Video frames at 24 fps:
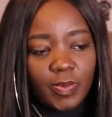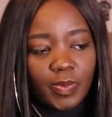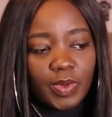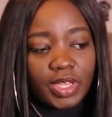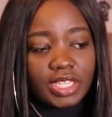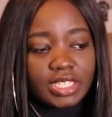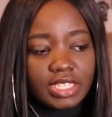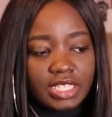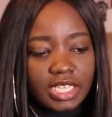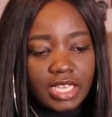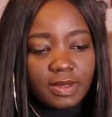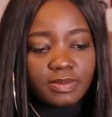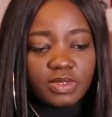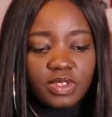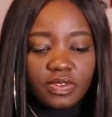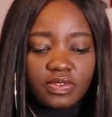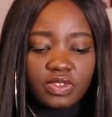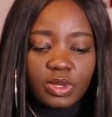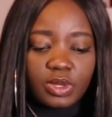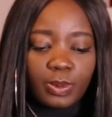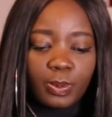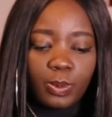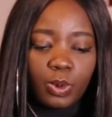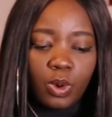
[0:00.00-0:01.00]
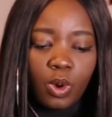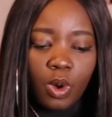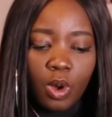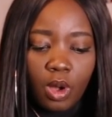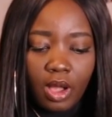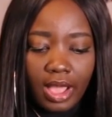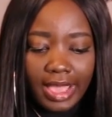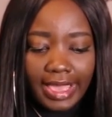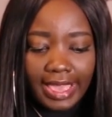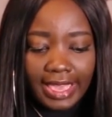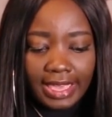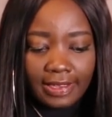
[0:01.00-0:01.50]
But in terms of
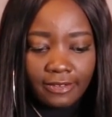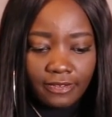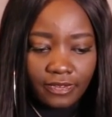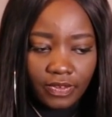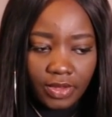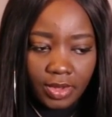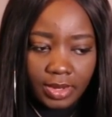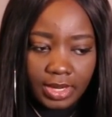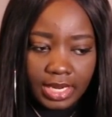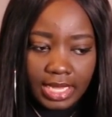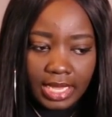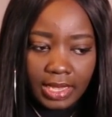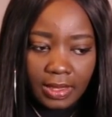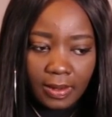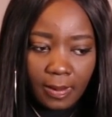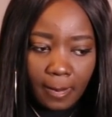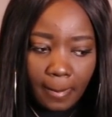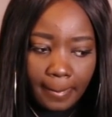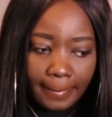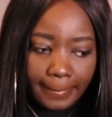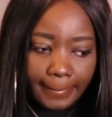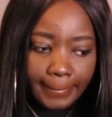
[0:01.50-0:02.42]
support, I feel like